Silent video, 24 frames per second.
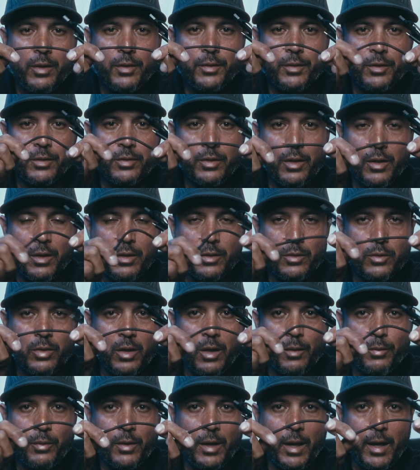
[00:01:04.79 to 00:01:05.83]
These are
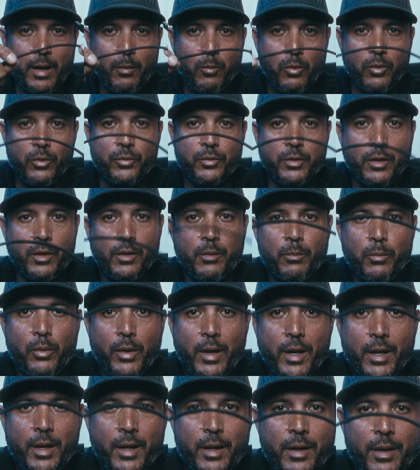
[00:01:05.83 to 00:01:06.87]
tough cables. They're
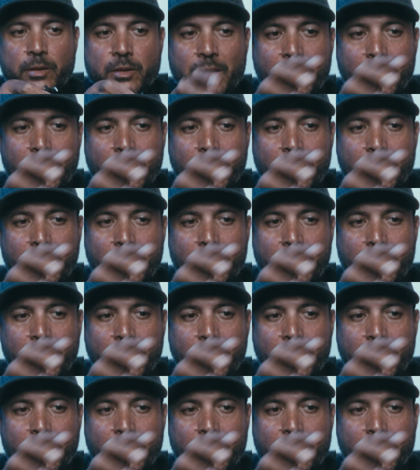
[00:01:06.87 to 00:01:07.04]
braided,